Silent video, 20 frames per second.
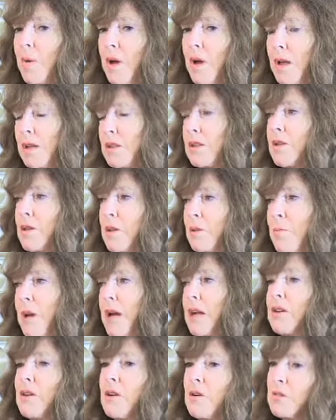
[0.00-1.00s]
And so the
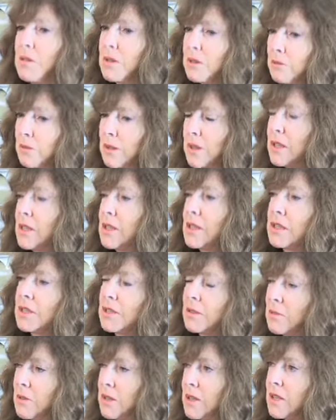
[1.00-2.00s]
banknote was really just
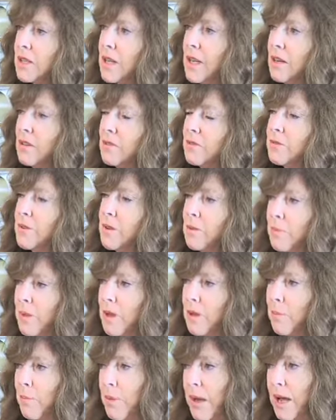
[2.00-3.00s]
a receipt from
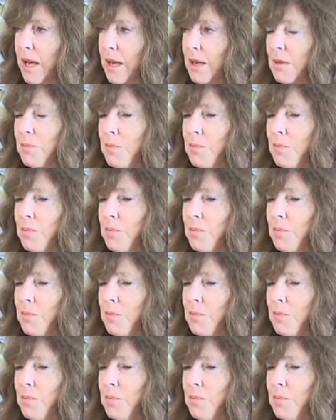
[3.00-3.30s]
the bank.